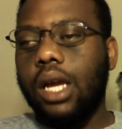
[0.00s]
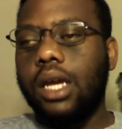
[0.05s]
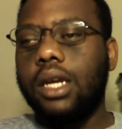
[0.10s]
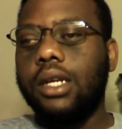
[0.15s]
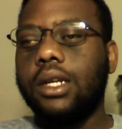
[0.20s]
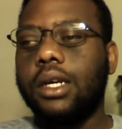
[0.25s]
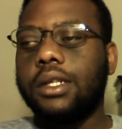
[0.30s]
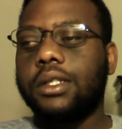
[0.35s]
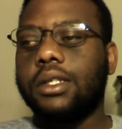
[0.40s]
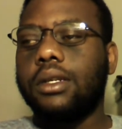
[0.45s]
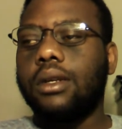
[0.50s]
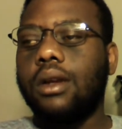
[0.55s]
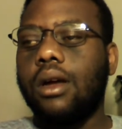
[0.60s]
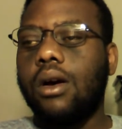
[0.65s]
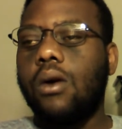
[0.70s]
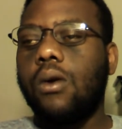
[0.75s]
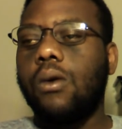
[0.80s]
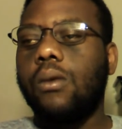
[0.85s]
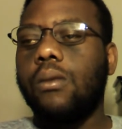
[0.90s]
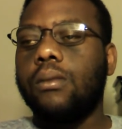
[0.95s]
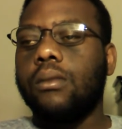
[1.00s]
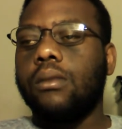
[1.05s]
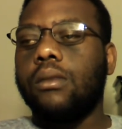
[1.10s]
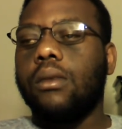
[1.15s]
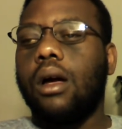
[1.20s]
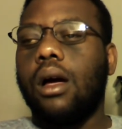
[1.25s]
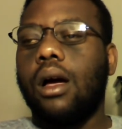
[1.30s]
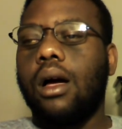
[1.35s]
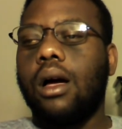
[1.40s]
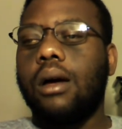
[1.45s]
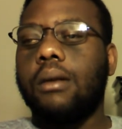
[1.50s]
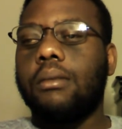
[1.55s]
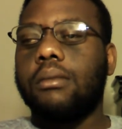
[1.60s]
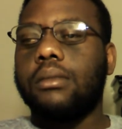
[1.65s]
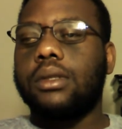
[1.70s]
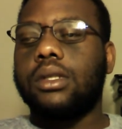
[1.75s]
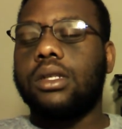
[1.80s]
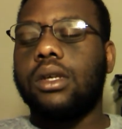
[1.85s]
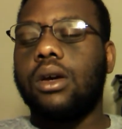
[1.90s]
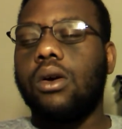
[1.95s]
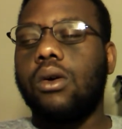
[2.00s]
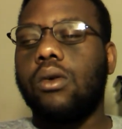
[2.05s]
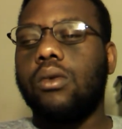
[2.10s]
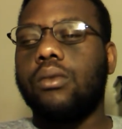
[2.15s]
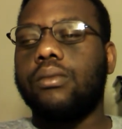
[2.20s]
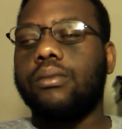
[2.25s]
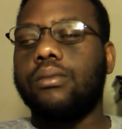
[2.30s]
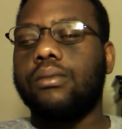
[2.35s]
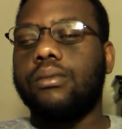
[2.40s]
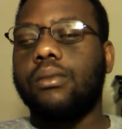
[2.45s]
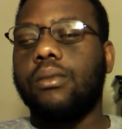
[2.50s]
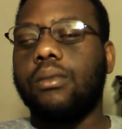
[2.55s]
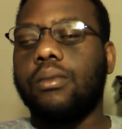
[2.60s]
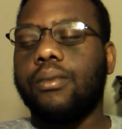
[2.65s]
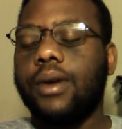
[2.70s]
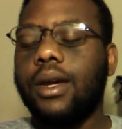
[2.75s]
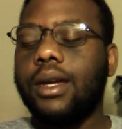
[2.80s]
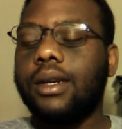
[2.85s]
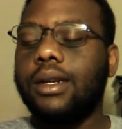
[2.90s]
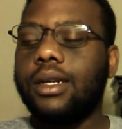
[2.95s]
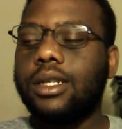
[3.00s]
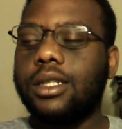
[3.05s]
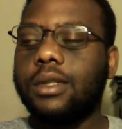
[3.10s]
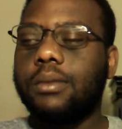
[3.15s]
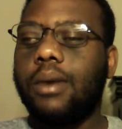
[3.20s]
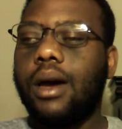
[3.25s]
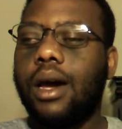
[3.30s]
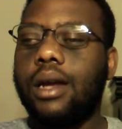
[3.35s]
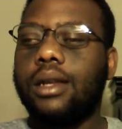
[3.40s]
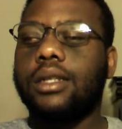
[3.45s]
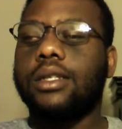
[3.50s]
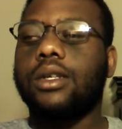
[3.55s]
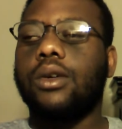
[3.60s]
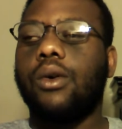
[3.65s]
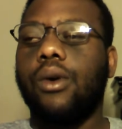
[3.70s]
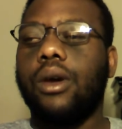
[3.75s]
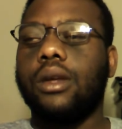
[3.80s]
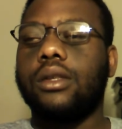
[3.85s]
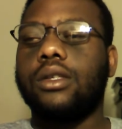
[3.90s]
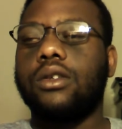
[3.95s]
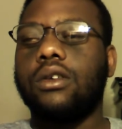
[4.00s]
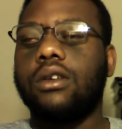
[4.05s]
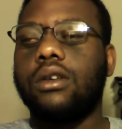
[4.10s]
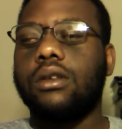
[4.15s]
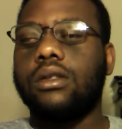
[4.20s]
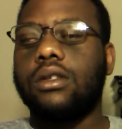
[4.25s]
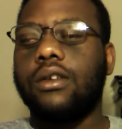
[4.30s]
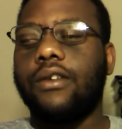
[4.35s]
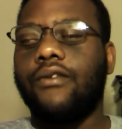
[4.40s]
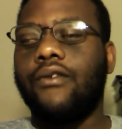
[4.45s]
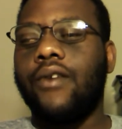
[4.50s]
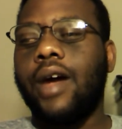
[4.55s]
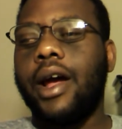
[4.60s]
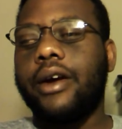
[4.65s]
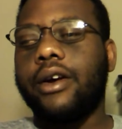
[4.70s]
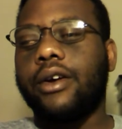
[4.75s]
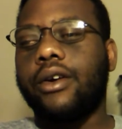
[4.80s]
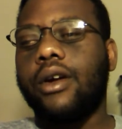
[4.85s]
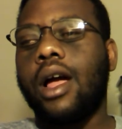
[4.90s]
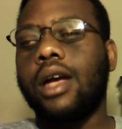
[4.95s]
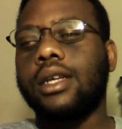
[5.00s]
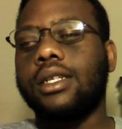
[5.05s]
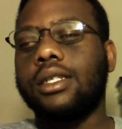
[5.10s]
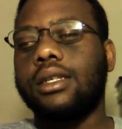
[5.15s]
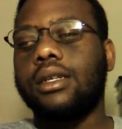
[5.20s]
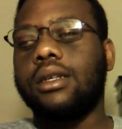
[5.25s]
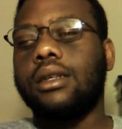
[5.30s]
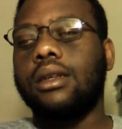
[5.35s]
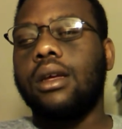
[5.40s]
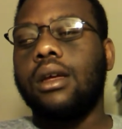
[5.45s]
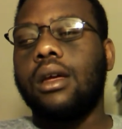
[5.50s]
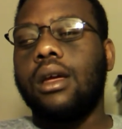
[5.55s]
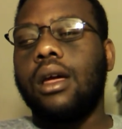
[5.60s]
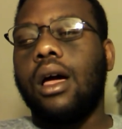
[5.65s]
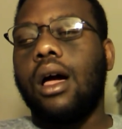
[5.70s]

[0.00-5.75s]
he doesn't know. Um, so in his mind, he's going to to fire Krogstad,